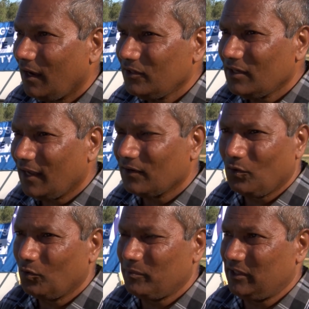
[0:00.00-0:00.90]
You can't
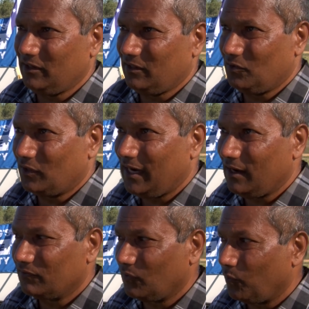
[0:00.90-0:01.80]
hold me to
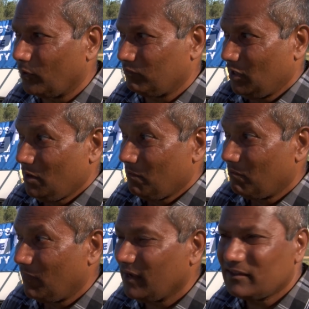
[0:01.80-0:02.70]
account for what
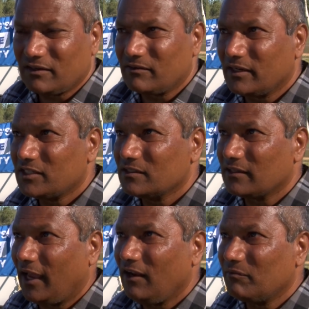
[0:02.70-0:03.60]
my generations
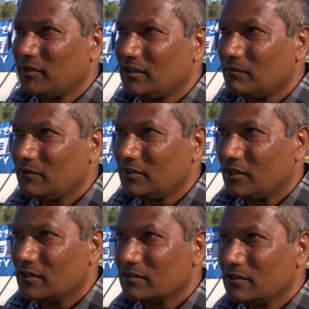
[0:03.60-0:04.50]
ahead of me did
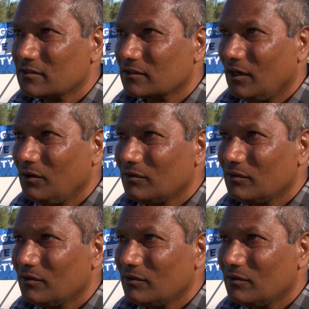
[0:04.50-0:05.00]
years and years ago.